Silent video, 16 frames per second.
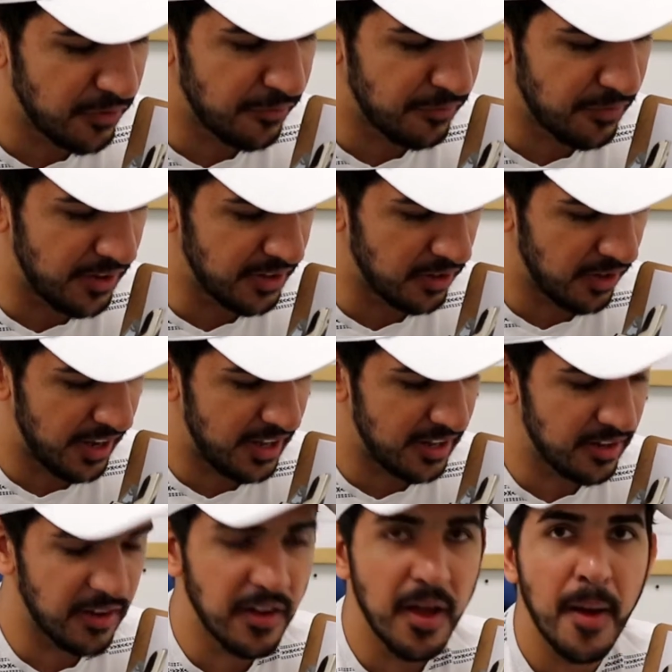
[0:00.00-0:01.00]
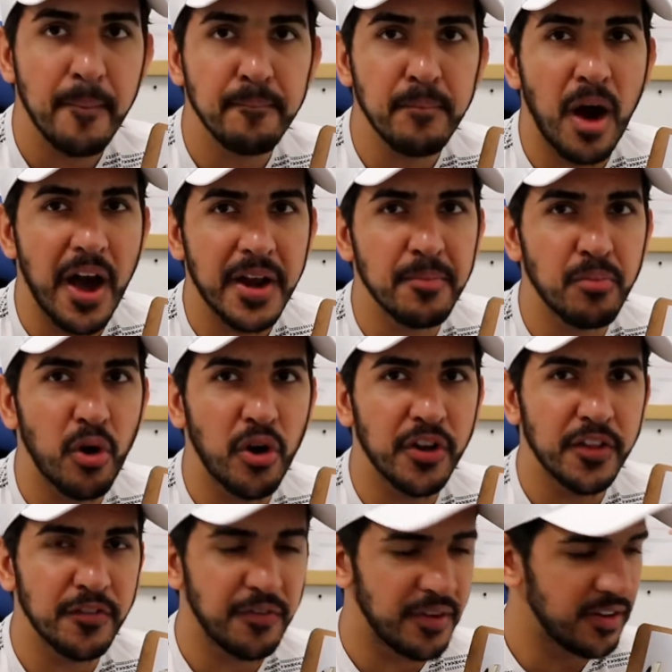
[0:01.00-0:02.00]
the funnel, and the bottom part
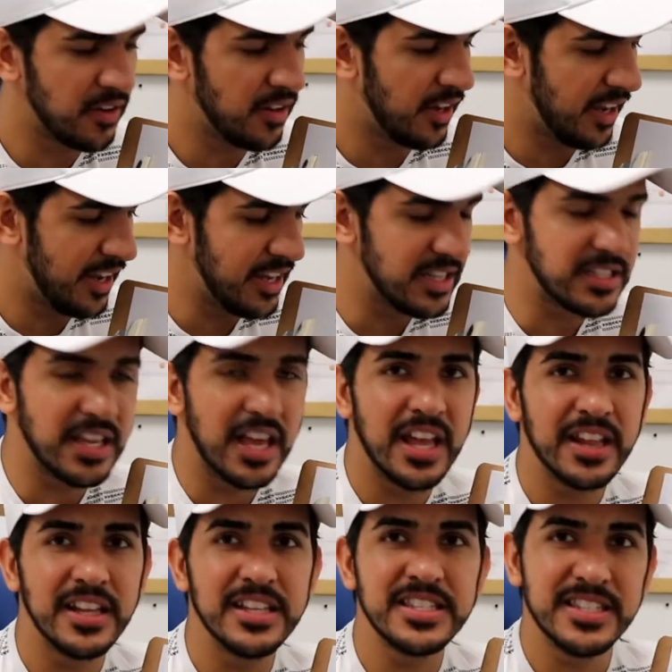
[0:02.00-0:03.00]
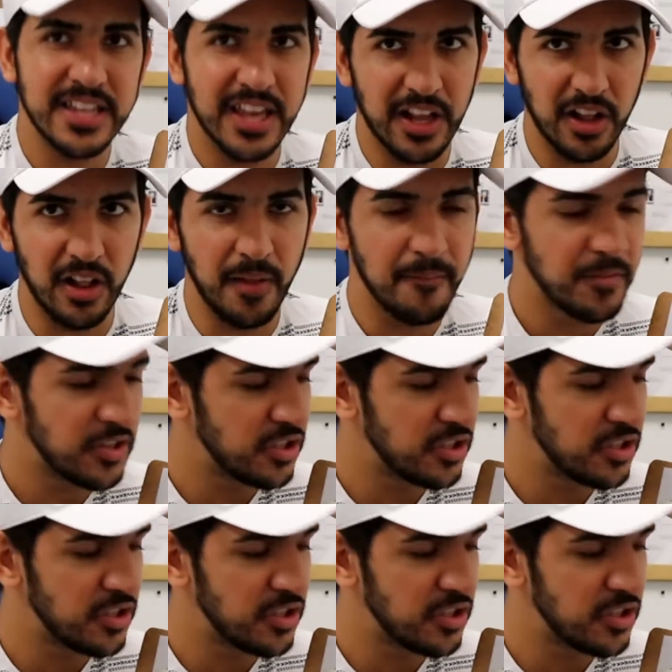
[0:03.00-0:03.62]
of the funnel is the sale.